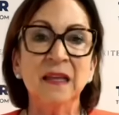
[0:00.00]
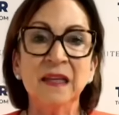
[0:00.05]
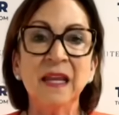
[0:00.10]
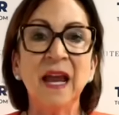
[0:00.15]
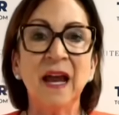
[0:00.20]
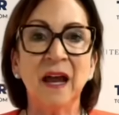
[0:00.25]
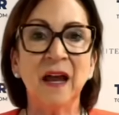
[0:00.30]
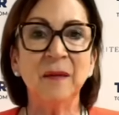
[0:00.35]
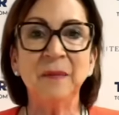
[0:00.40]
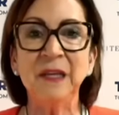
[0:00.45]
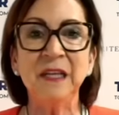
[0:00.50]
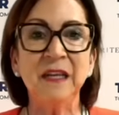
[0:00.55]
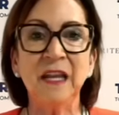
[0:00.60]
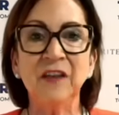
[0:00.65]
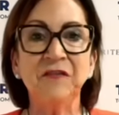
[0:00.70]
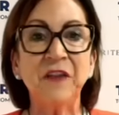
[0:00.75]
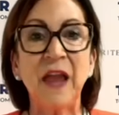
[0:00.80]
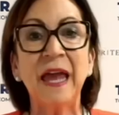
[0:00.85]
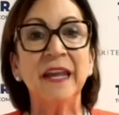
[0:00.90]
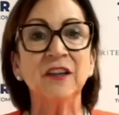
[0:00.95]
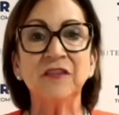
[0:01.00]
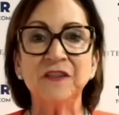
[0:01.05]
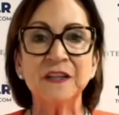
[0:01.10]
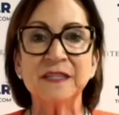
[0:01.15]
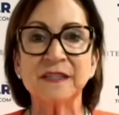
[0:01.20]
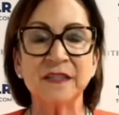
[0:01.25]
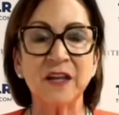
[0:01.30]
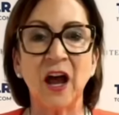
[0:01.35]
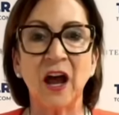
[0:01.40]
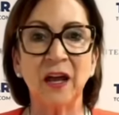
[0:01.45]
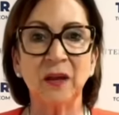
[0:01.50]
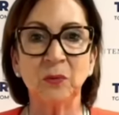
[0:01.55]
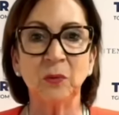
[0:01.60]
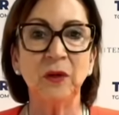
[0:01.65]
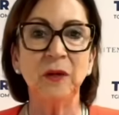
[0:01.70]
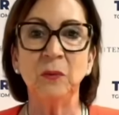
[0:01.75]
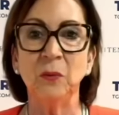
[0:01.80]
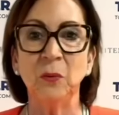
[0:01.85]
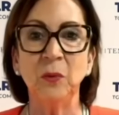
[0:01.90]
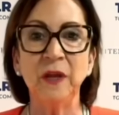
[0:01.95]
Yeah, I mean, if it's
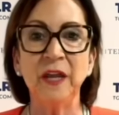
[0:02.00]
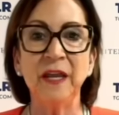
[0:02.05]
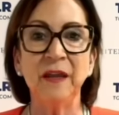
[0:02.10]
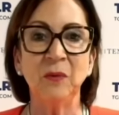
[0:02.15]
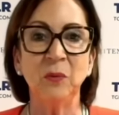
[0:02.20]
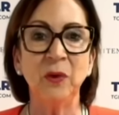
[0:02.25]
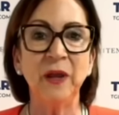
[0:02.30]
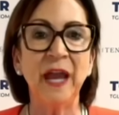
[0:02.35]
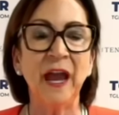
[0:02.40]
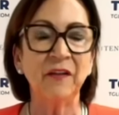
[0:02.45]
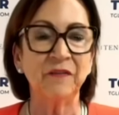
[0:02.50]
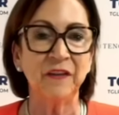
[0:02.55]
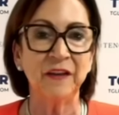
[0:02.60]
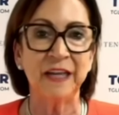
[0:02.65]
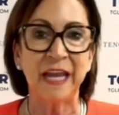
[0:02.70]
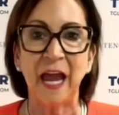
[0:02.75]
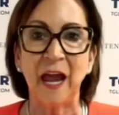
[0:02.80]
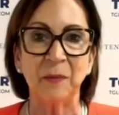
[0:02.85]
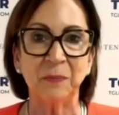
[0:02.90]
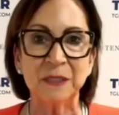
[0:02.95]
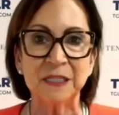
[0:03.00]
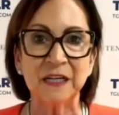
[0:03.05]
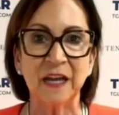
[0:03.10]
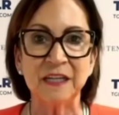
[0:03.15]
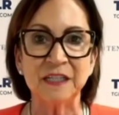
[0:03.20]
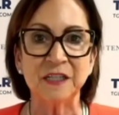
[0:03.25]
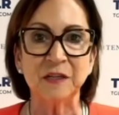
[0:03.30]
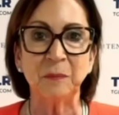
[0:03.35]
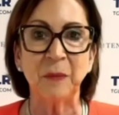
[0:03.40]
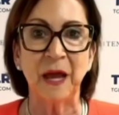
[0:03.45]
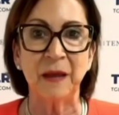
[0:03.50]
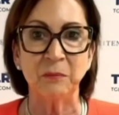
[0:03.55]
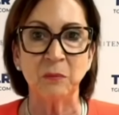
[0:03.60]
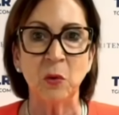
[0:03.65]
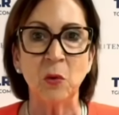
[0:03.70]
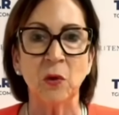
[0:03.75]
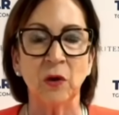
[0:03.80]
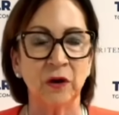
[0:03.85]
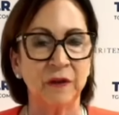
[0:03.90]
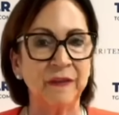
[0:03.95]
not, we have an appetite to buy
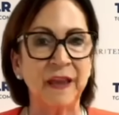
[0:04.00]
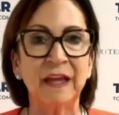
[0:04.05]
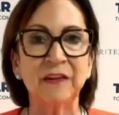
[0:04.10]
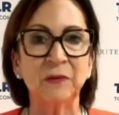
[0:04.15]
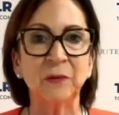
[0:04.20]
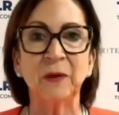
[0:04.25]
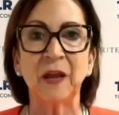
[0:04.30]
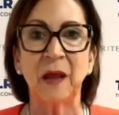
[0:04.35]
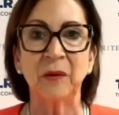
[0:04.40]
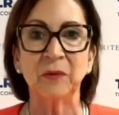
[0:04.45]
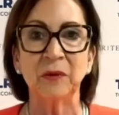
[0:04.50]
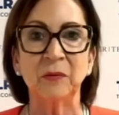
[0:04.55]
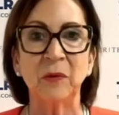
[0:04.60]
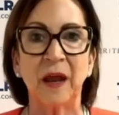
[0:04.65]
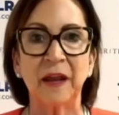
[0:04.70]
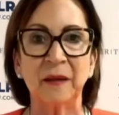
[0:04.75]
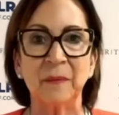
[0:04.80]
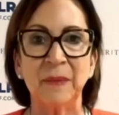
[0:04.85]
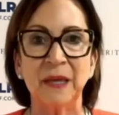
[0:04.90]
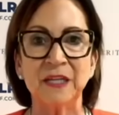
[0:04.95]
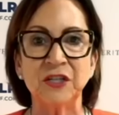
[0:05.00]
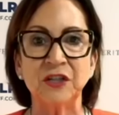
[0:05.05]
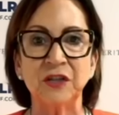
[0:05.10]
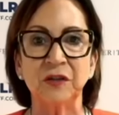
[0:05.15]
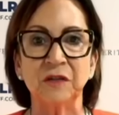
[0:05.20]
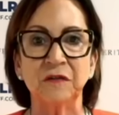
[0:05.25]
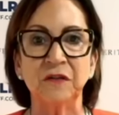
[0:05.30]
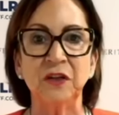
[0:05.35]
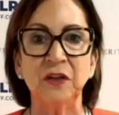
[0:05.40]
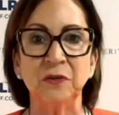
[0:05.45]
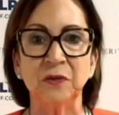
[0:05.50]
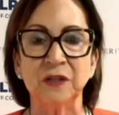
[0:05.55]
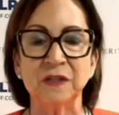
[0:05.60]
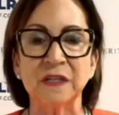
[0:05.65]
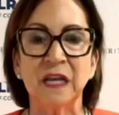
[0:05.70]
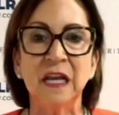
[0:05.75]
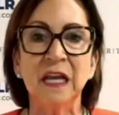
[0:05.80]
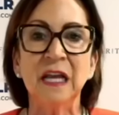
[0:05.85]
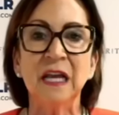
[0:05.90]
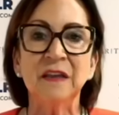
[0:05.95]
more, and that's what I would recommend to your
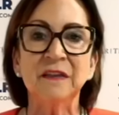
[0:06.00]
viewers.